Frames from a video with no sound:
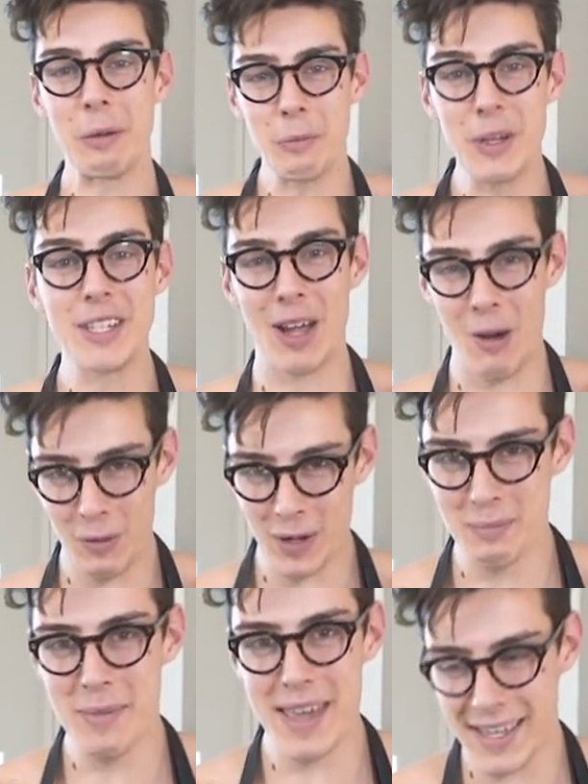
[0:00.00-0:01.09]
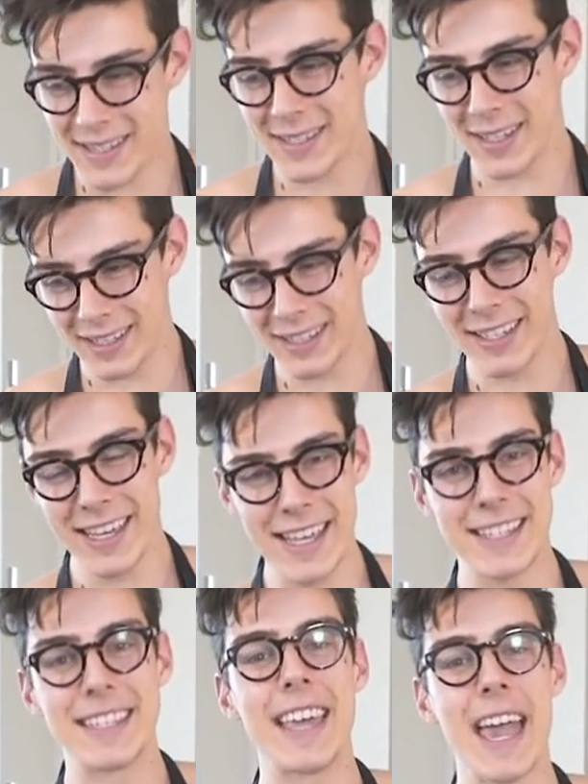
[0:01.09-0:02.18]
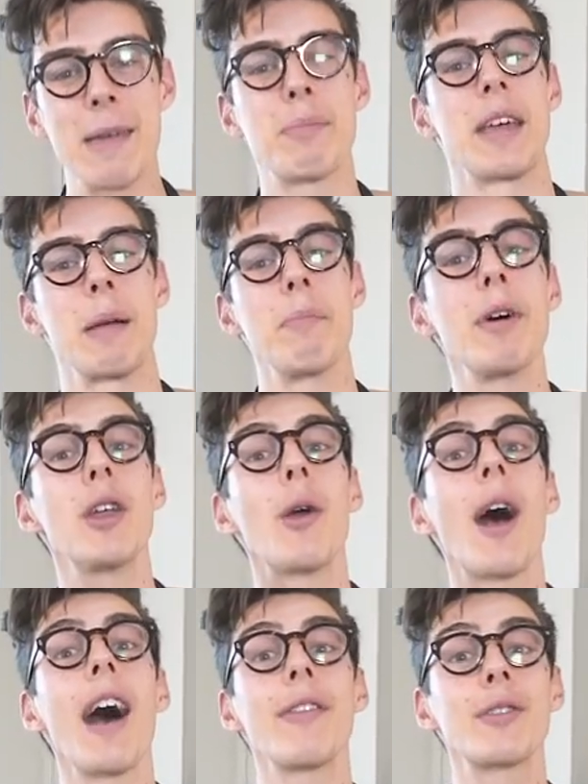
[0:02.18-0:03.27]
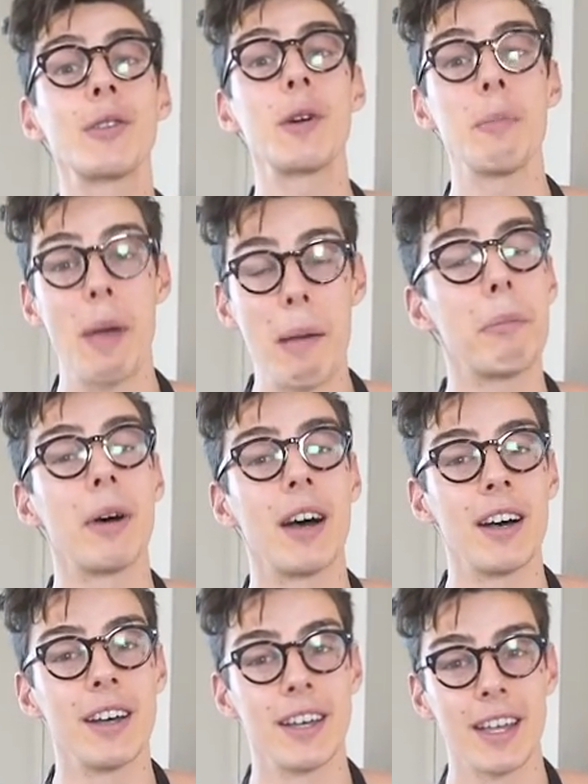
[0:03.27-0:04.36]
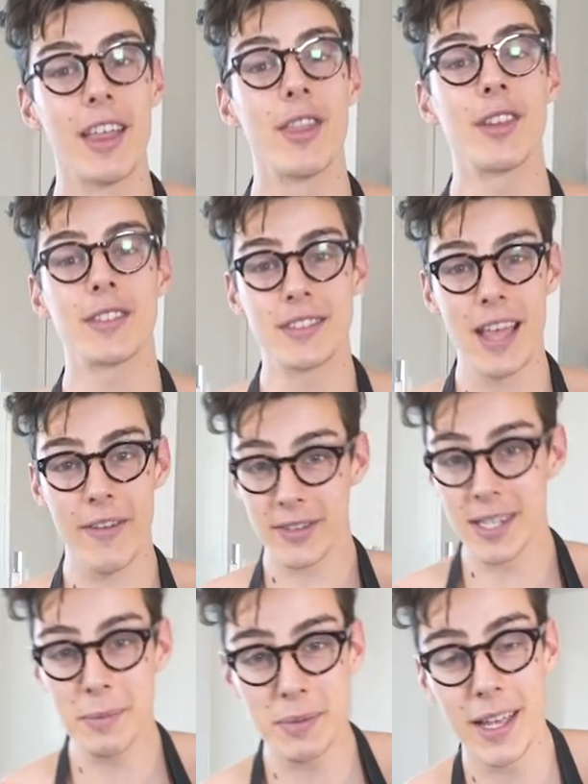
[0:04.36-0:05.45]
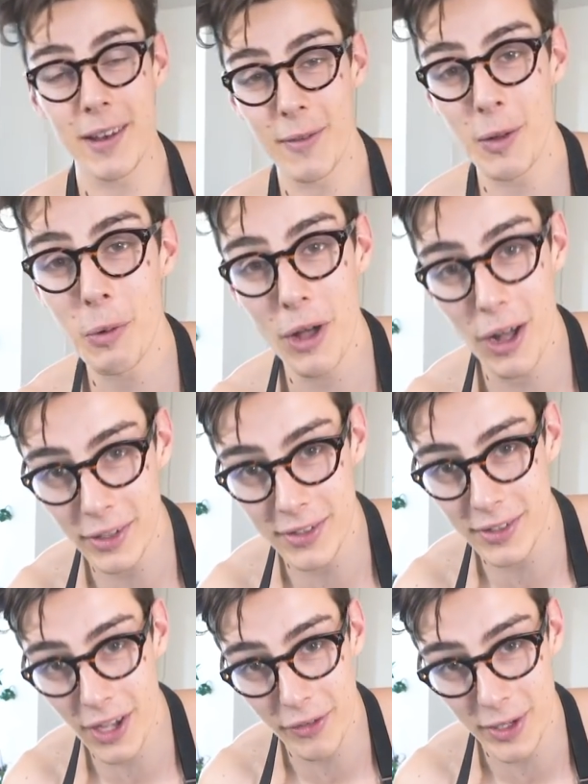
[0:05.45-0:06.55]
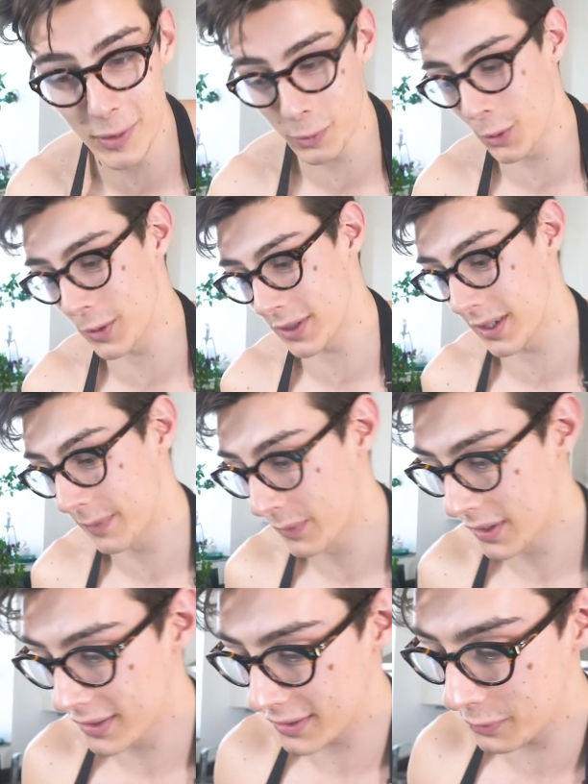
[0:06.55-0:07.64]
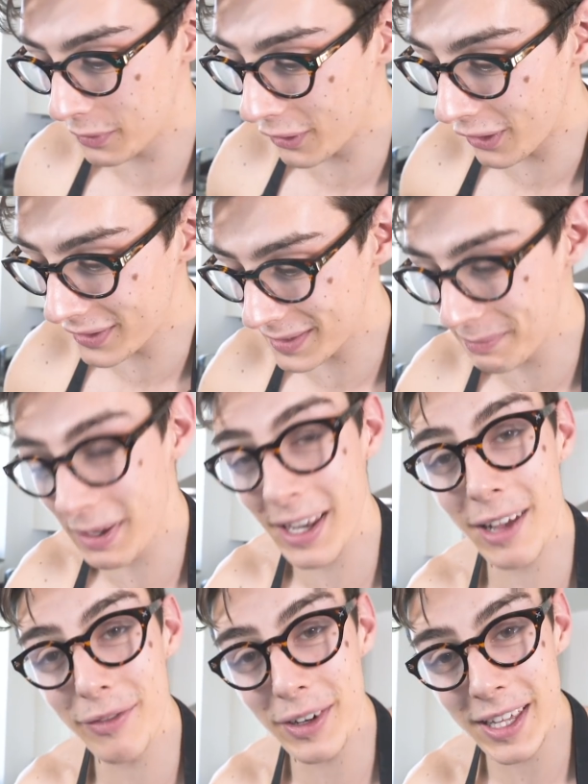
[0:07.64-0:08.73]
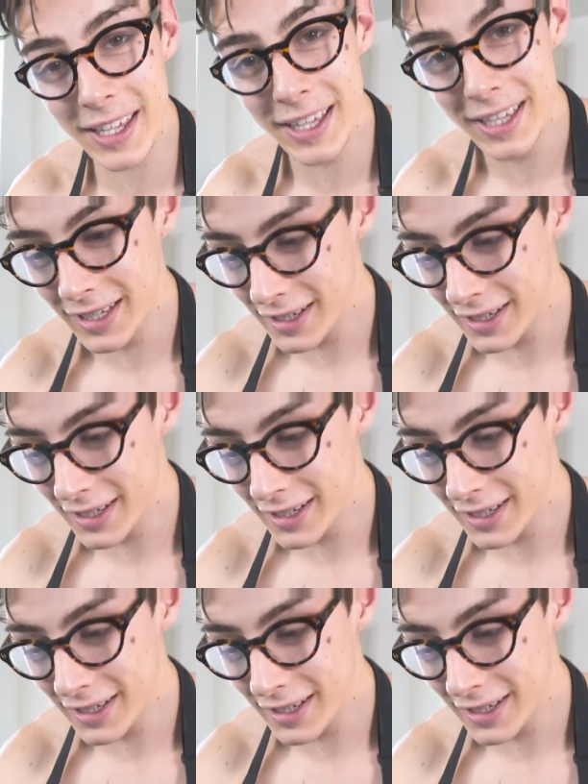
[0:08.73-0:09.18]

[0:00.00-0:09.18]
which I'll admit is, is gaping, but you have to remember that 70% of the world is covered in water. So we've got some lovely